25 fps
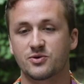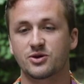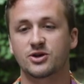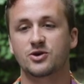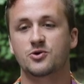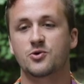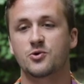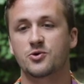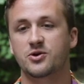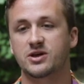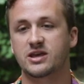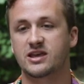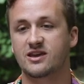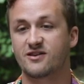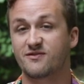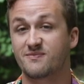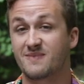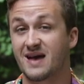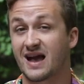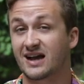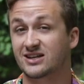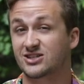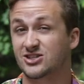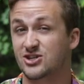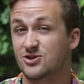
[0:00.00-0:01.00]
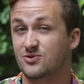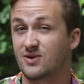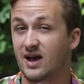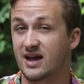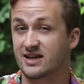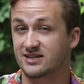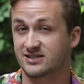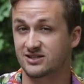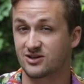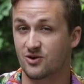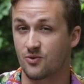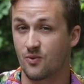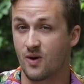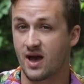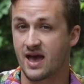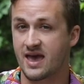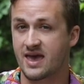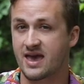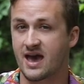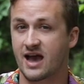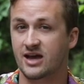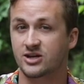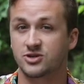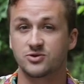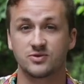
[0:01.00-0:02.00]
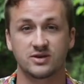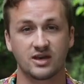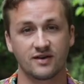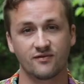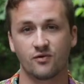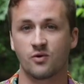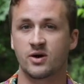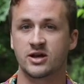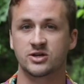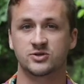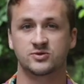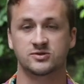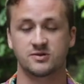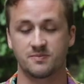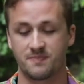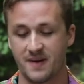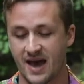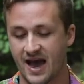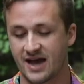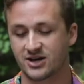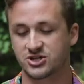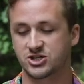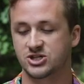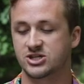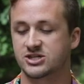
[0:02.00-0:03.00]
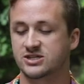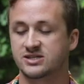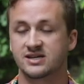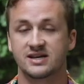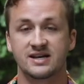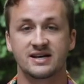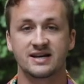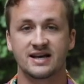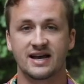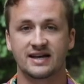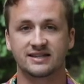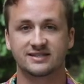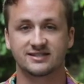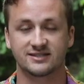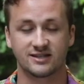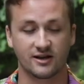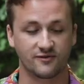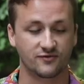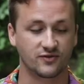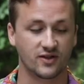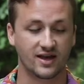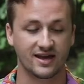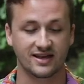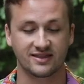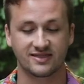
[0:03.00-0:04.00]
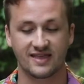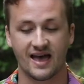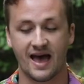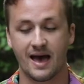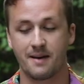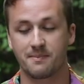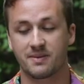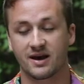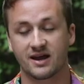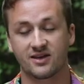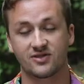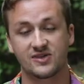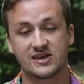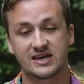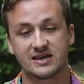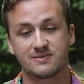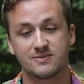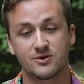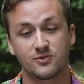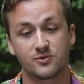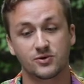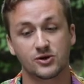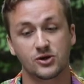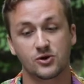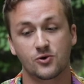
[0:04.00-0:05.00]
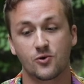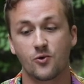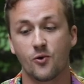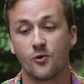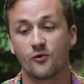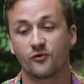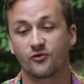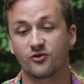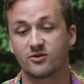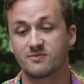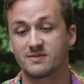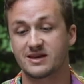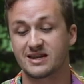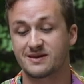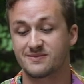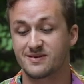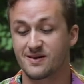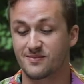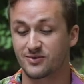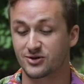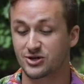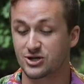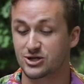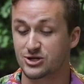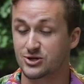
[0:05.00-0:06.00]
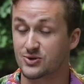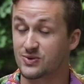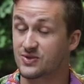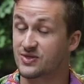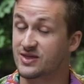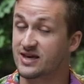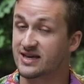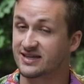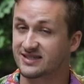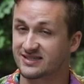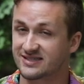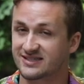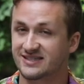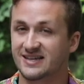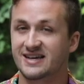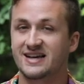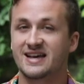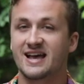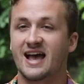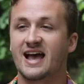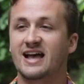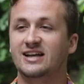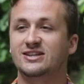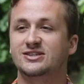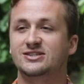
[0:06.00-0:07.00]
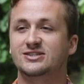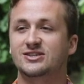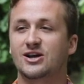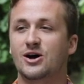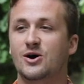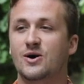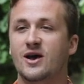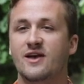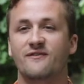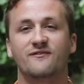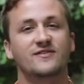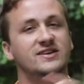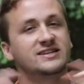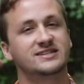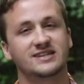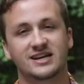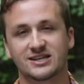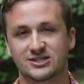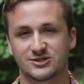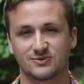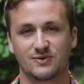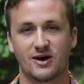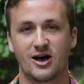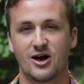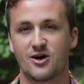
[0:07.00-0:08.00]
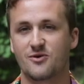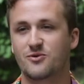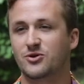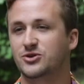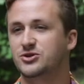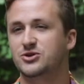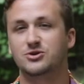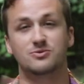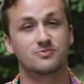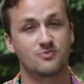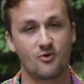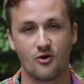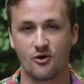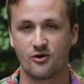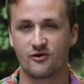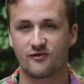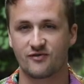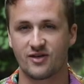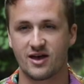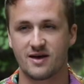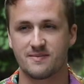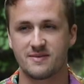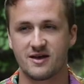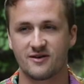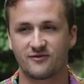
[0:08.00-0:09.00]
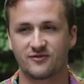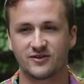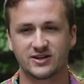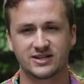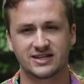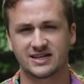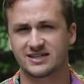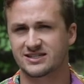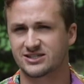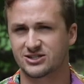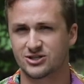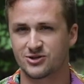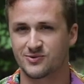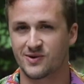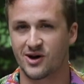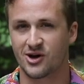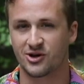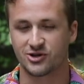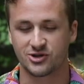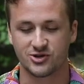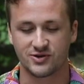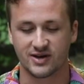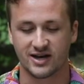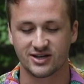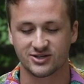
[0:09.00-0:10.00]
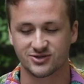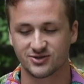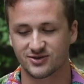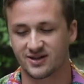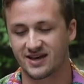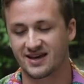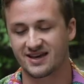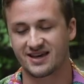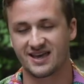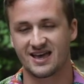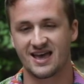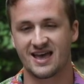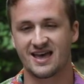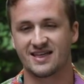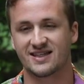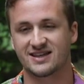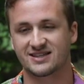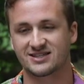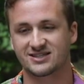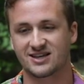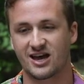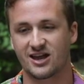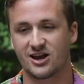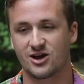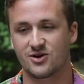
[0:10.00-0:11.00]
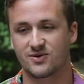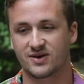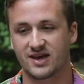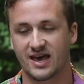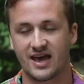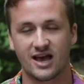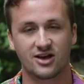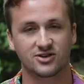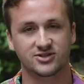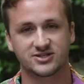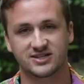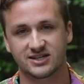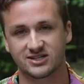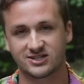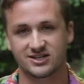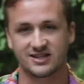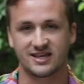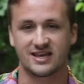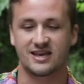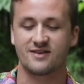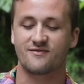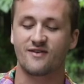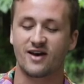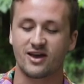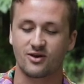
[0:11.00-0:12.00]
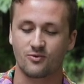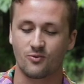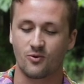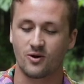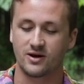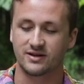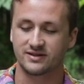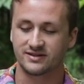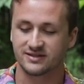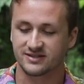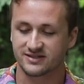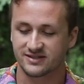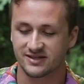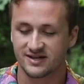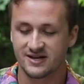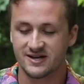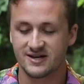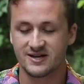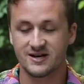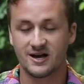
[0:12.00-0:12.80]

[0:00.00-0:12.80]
really cool to give back to you guys in a way. I do giveaways with the patches and stuff like that. But I think it'd be really cool for me to be able to do this. And so if it does well, we'll do more of them. If it doesn't do well and you guys are like, eh, that's kind of okay, I'll stick to the e-bike ones.